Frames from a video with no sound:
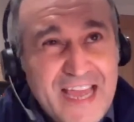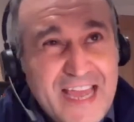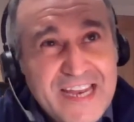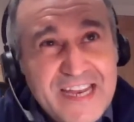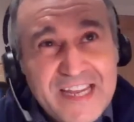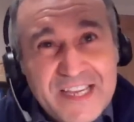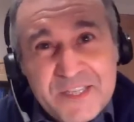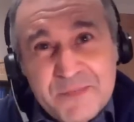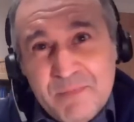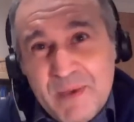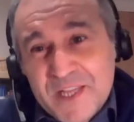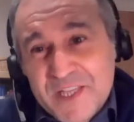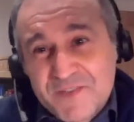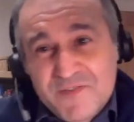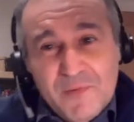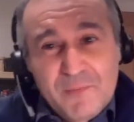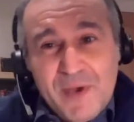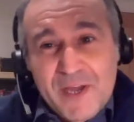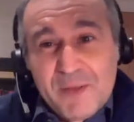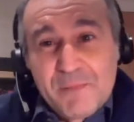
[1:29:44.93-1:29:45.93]
an expense of
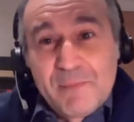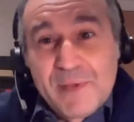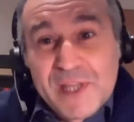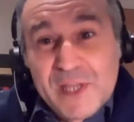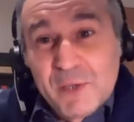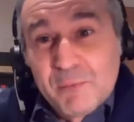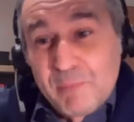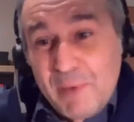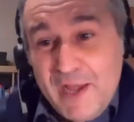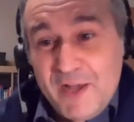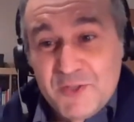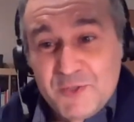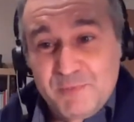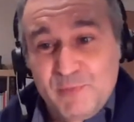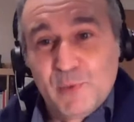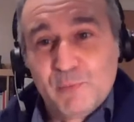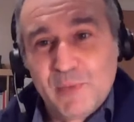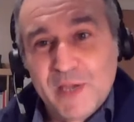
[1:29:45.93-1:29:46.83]
about £1 million per